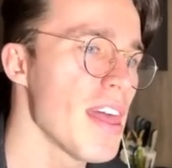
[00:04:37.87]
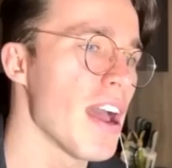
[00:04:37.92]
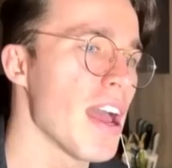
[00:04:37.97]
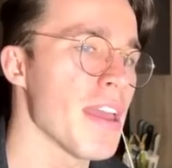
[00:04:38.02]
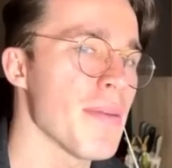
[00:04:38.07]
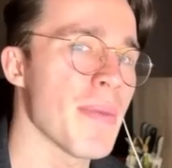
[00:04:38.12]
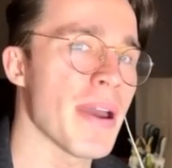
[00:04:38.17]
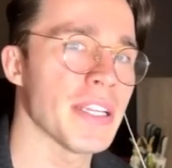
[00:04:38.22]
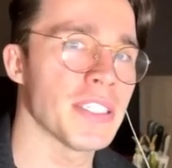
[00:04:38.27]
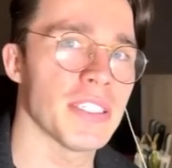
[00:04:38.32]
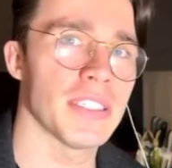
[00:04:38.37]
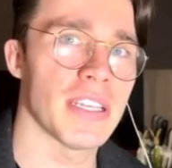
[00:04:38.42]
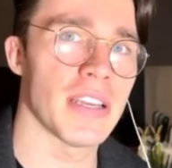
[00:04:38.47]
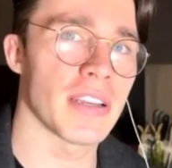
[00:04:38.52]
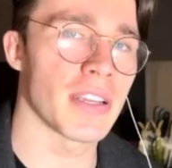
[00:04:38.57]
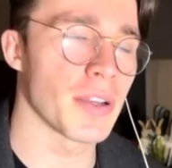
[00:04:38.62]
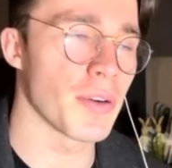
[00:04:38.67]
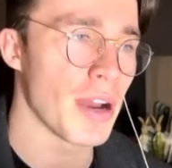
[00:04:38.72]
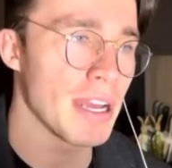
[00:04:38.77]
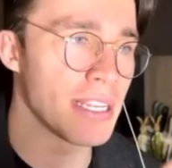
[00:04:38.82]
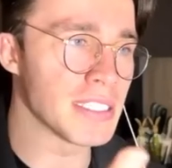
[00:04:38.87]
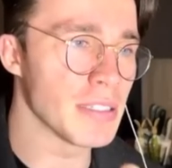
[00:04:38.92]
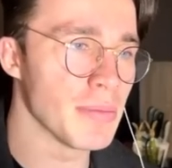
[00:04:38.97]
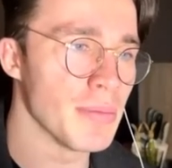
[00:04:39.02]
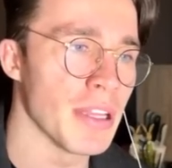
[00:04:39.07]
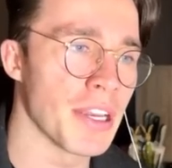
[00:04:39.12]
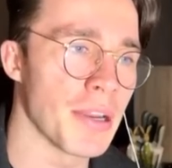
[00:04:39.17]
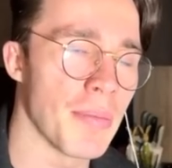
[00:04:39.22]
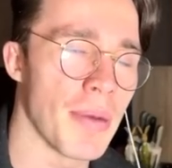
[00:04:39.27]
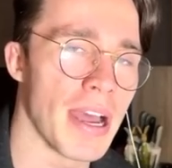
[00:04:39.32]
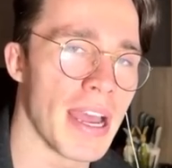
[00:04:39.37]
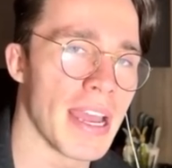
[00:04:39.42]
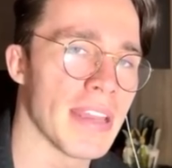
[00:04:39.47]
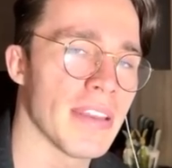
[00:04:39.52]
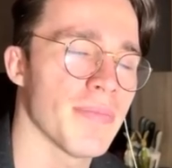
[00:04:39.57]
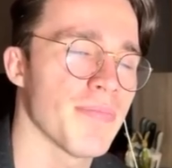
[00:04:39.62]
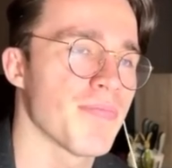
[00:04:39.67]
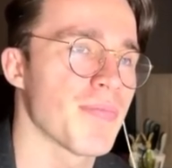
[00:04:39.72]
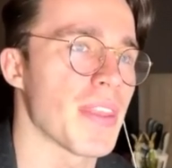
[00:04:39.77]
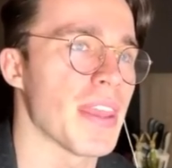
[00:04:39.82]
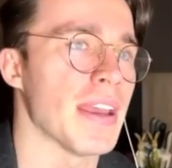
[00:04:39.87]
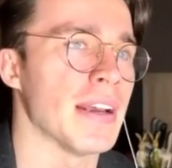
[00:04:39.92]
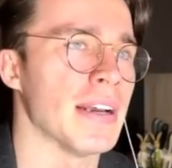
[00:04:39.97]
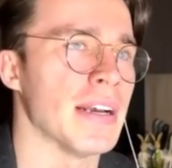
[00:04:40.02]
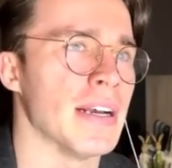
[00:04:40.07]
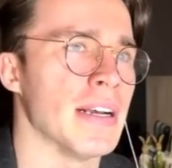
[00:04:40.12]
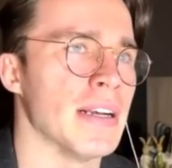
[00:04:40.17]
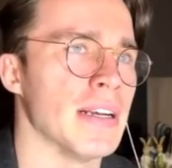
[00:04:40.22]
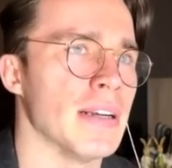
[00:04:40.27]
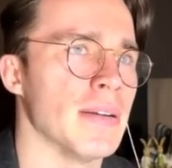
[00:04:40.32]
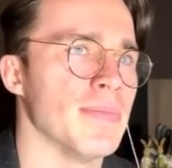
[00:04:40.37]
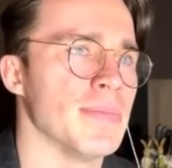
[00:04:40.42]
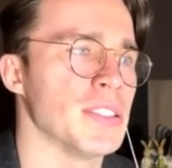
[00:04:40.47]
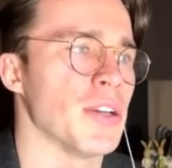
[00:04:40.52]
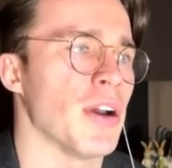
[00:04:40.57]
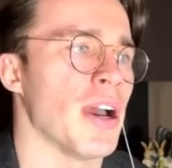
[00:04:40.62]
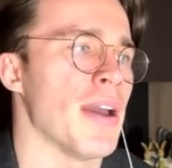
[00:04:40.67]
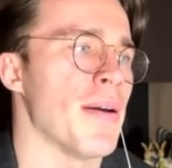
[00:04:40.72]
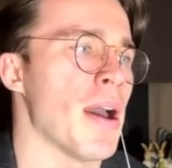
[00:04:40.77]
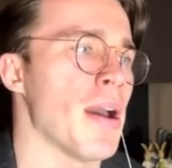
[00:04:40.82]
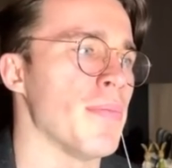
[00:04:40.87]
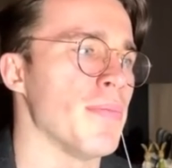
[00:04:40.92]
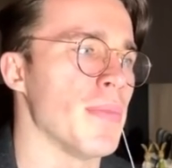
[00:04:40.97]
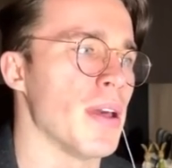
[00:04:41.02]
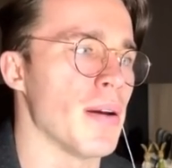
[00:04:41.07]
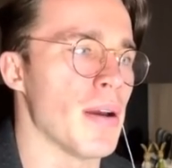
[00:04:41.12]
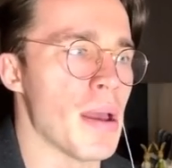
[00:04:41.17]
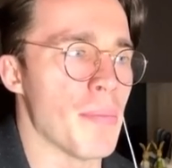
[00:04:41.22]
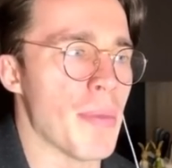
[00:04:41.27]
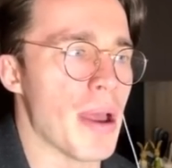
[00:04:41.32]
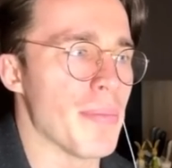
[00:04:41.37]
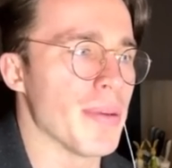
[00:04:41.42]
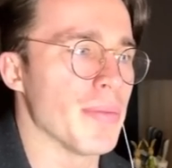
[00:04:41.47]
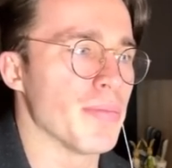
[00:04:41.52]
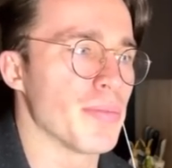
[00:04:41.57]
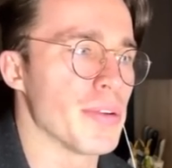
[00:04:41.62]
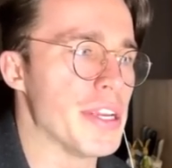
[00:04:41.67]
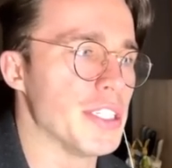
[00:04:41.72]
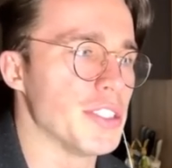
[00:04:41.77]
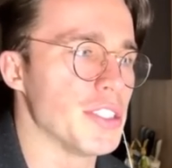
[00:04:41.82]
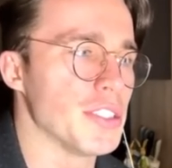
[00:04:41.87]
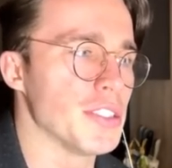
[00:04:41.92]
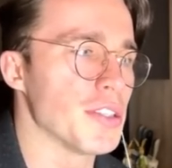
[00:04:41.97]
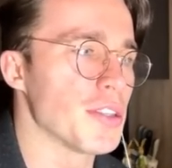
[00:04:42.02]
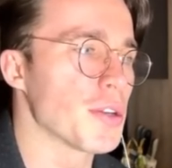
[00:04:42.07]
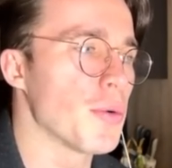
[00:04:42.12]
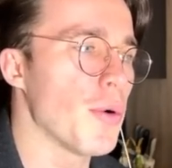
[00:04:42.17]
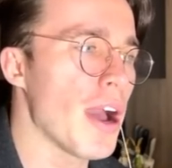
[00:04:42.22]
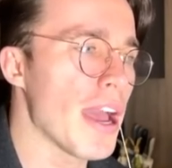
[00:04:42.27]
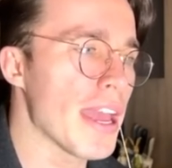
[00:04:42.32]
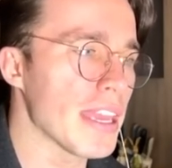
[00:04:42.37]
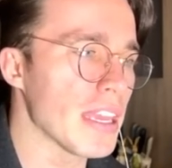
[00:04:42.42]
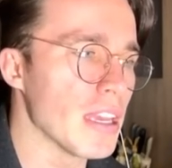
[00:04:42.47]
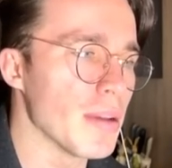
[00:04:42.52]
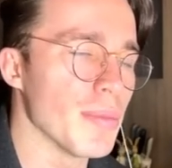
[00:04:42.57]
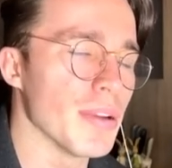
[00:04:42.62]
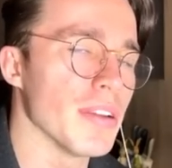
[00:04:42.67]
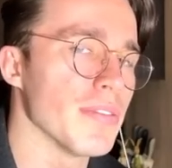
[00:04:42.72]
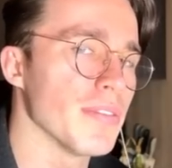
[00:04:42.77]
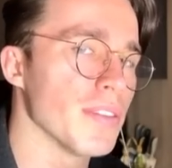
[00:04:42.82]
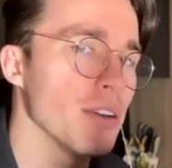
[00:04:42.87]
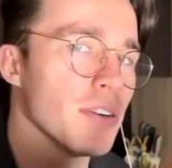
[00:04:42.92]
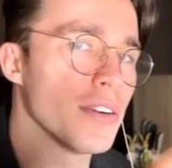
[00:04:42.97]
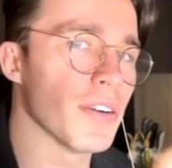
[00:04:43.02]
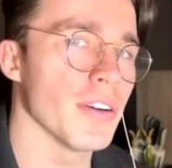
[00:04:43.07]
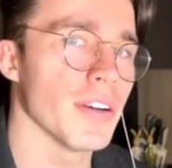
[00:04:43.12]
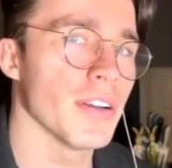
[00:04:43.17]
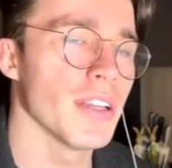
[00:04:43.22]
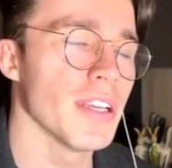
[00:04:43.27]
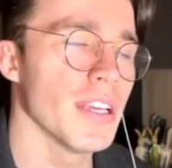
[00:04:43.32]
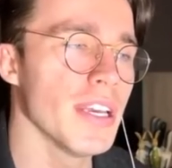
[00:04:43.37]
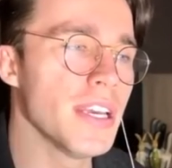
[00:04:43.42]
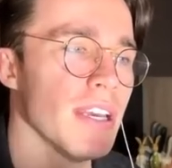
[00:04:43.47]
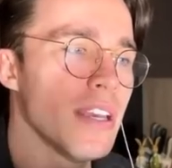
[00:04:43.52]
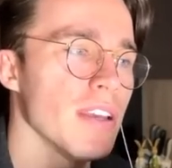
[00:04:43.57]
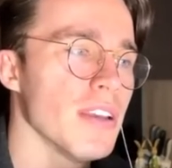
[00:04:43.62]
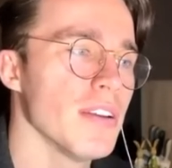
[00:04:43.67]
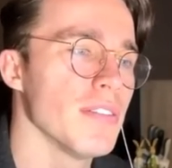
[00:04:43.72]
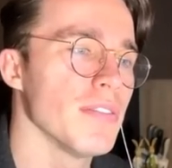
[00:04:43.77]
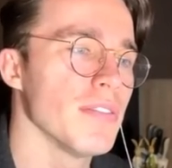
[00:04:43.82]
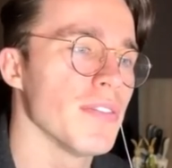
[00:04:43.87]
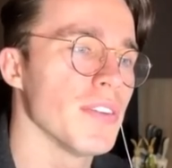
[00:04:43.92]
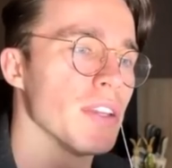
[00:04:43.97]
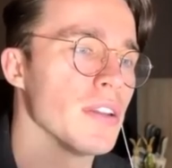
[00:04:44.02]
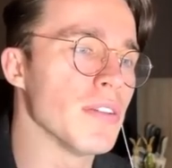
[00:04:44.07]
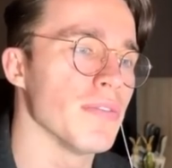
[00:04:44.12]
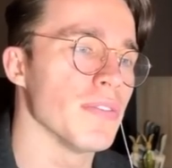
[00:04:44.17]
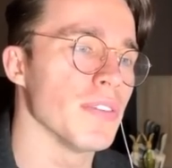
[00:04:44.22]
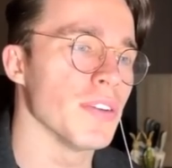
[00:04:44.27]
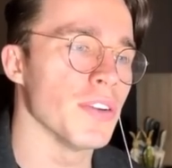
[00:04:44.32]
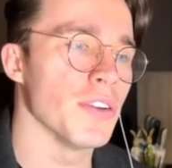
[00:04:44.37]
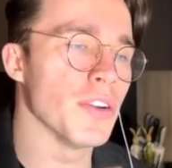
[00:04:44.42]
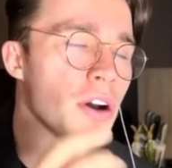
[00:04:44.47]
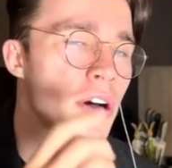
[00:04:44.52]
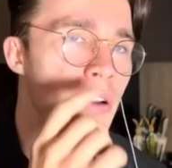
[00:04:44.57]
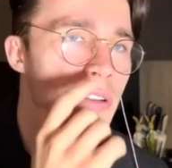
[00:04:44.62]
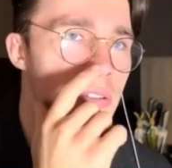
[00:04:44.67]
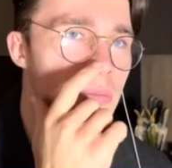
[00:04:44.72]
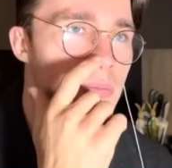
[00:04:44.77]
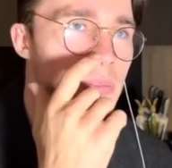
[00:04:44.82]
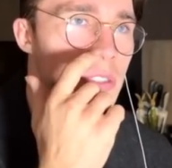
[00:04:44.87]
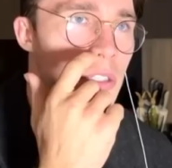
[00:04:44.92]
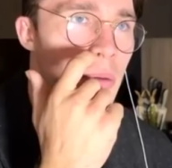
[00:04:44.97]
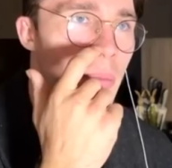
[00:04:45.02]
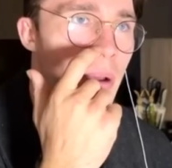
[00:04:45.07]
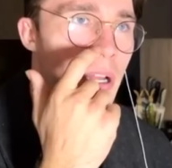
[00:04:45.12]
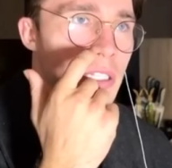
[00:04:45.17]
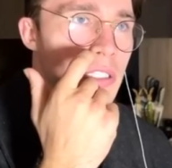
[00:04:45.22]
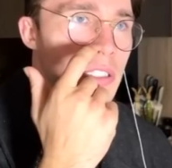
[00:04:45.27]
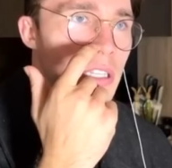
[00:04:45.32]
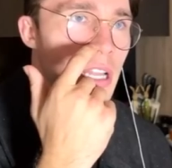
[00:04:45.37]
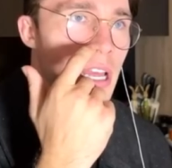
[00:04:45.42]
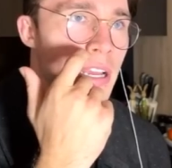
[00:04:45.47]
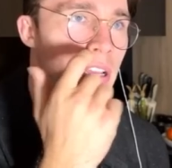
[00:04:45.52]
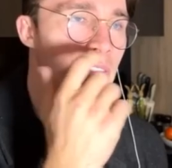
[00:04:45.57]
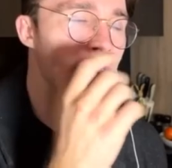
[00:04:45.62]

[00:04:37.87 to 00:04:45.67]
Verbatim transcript: I imagine they're quite similar to mine, um, so I, I, I might be preaching to the choir here, but if you're, if you're not so much like